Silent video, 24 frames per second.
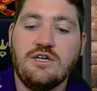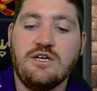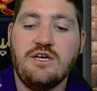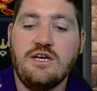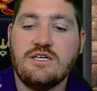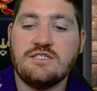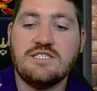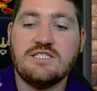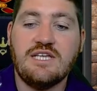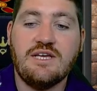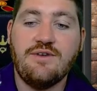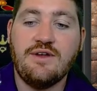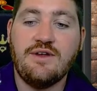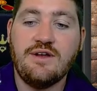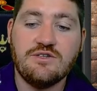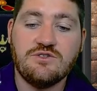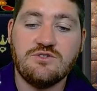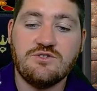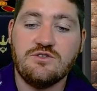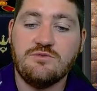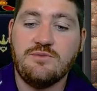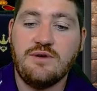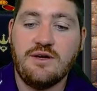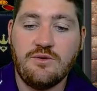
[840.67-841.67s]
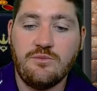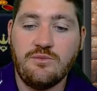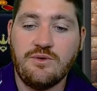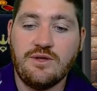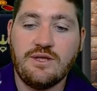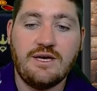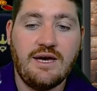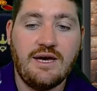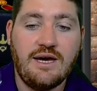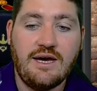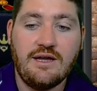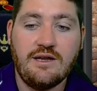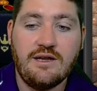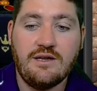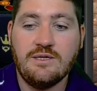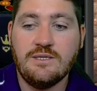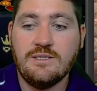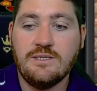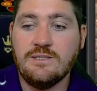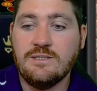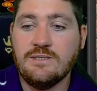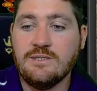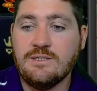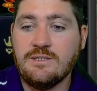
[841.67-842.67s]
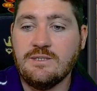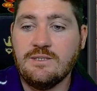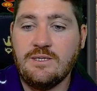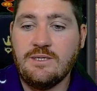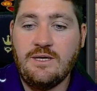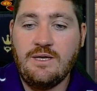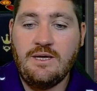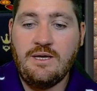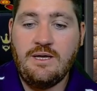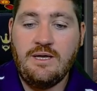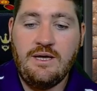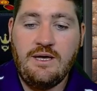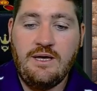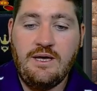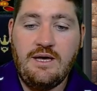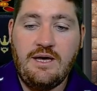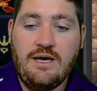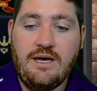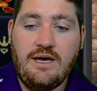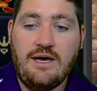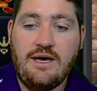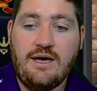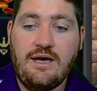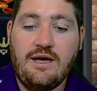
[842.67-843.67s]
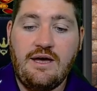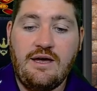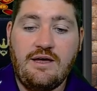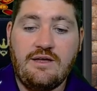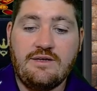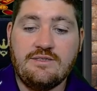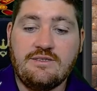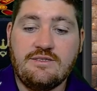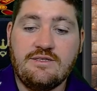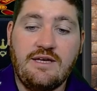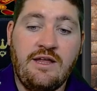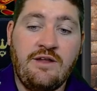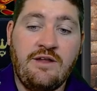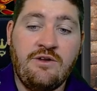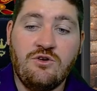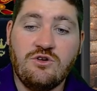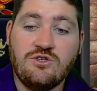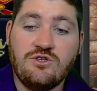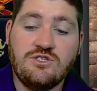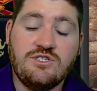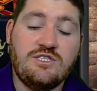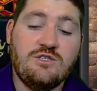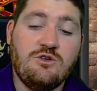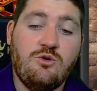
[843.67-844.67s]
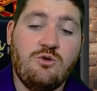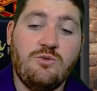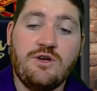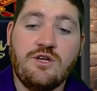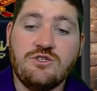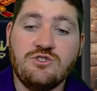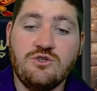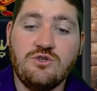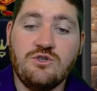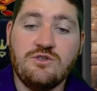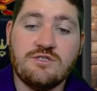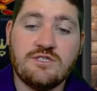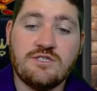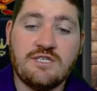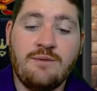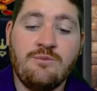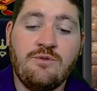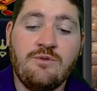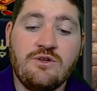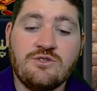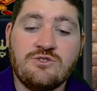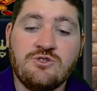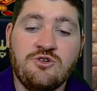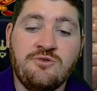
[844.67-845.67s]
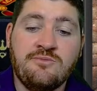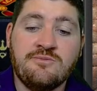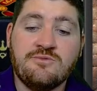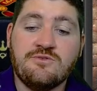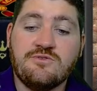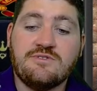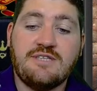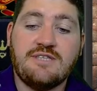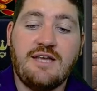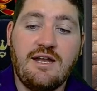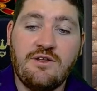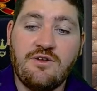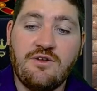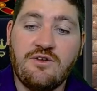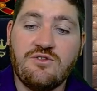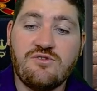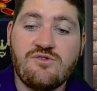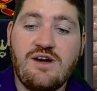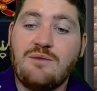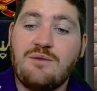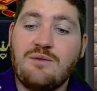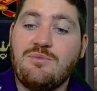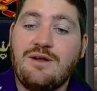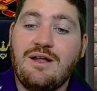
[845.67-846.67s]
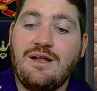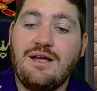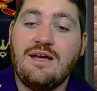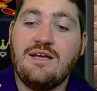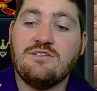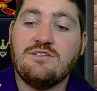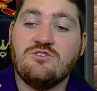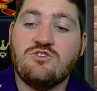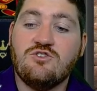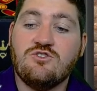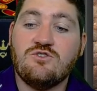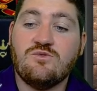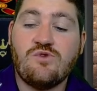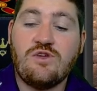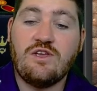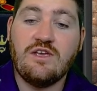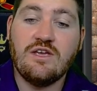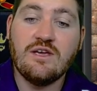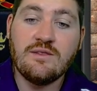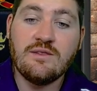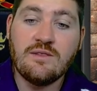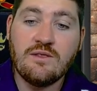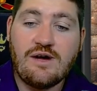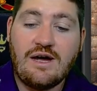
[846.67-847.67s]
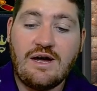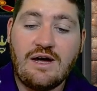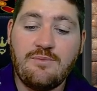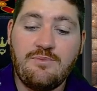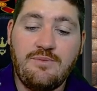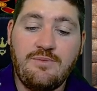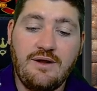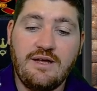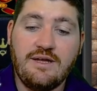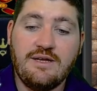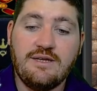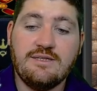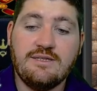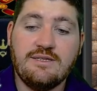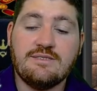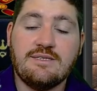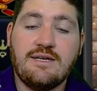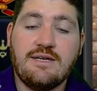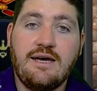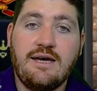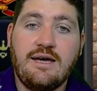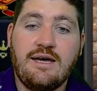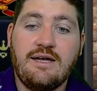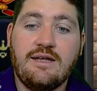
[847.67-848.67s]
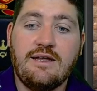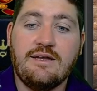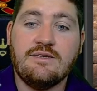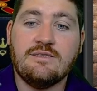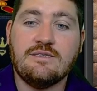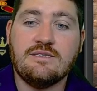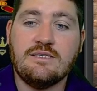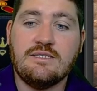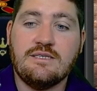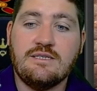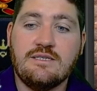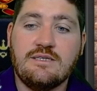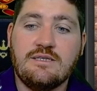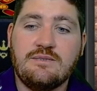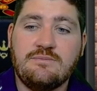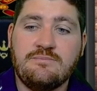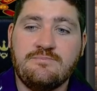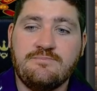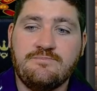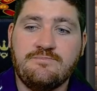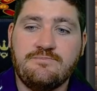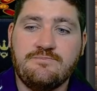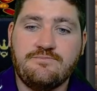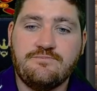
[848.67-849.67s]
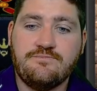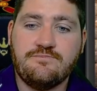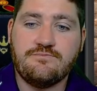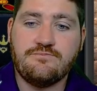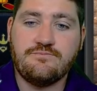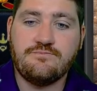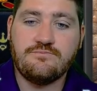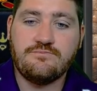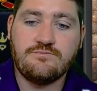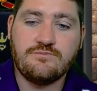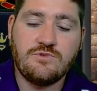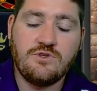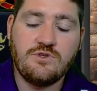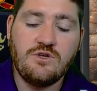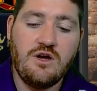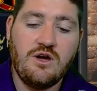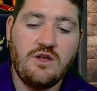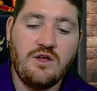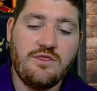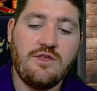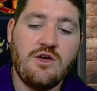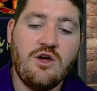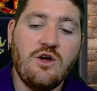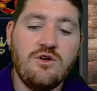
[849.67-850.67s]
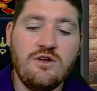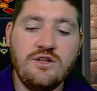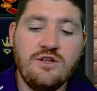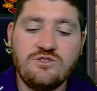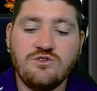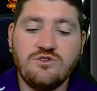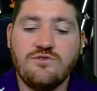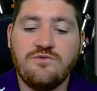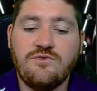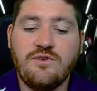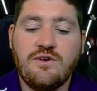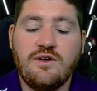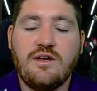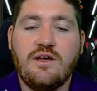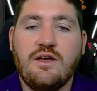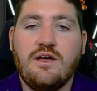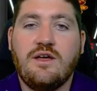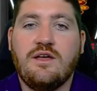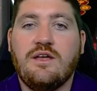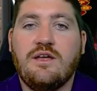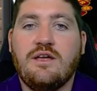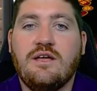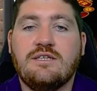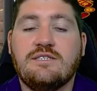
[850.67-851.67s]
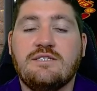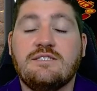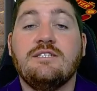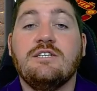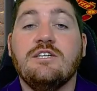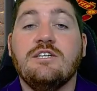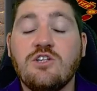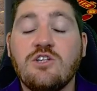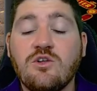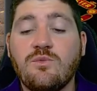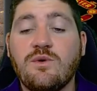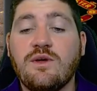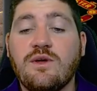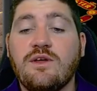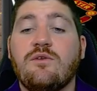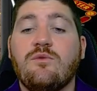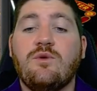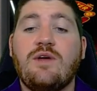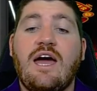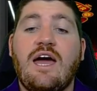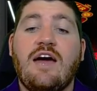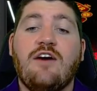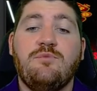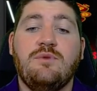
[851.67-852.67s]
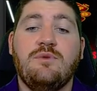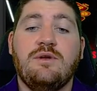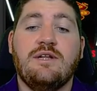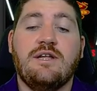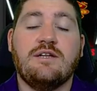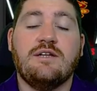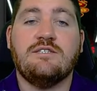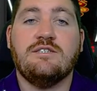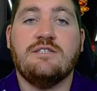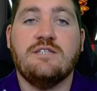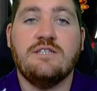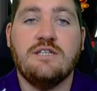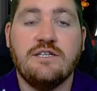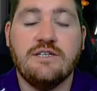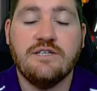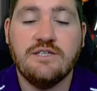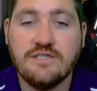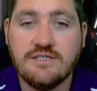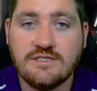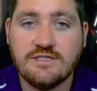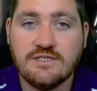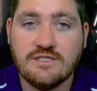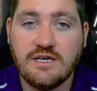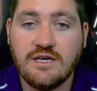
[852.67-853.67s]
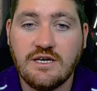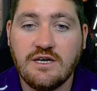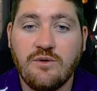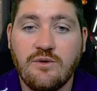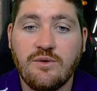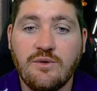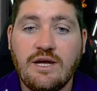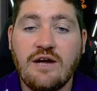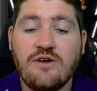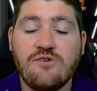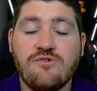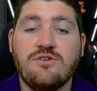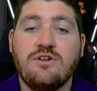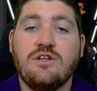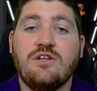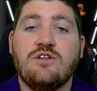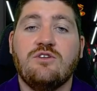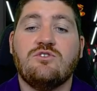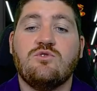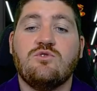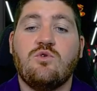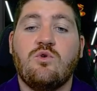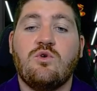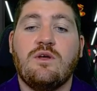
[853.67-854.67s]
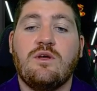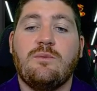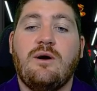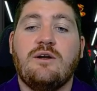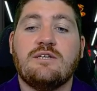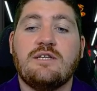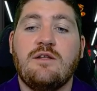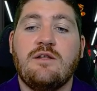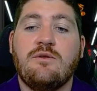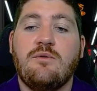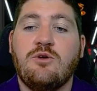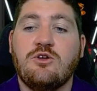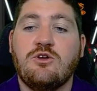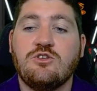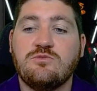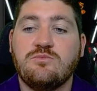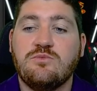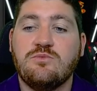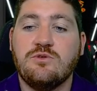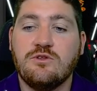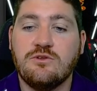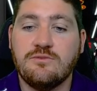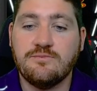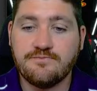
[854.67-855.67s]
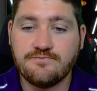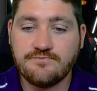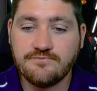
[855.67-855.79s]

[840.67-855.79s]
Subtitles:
save any sort of money we can. And then look to see what we can do in the summer in terms of selling on the right players, in terms of bringing in the right players. And the only sort of deal we have been linked in is we're currently talking about a possible